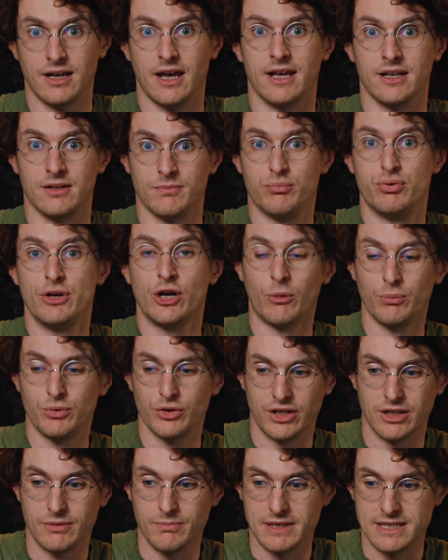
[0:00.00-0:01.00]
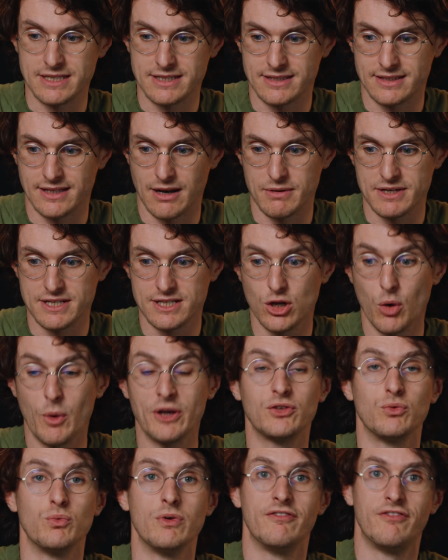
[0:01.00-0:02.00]
and pre-computed means there is no way
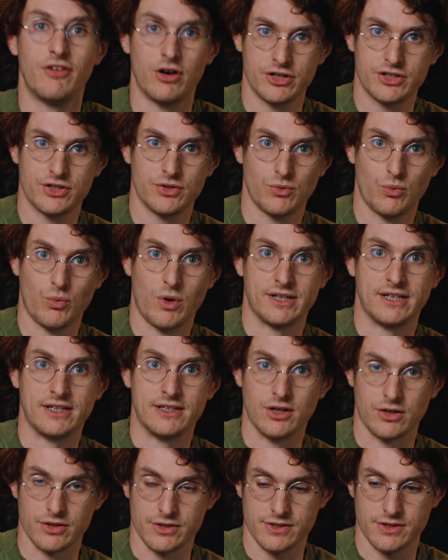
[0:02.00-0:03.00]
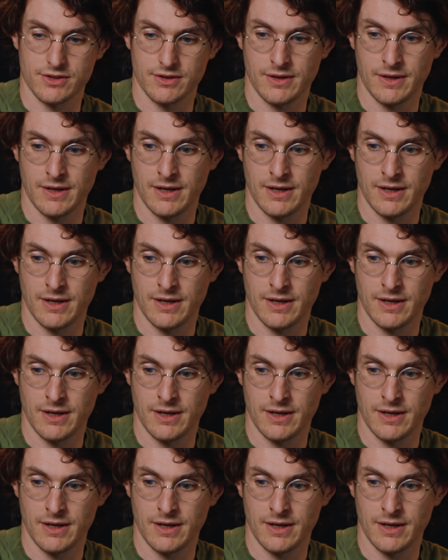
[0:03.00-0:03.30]
to revert what it does.